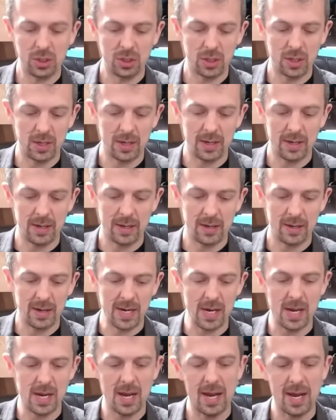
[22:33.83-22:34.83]
Uh,
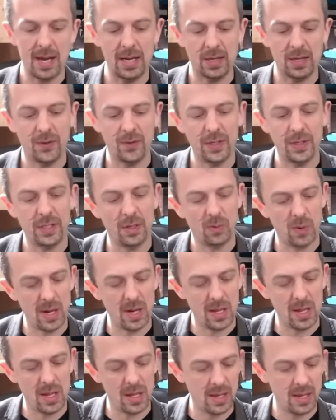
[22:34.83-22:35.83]
it, it's fitted
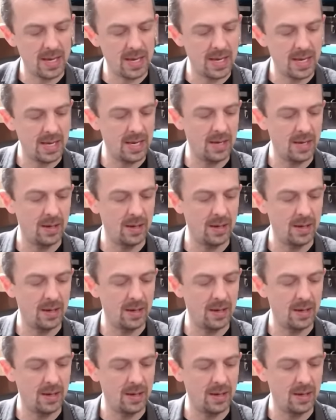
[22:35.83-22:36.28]
with the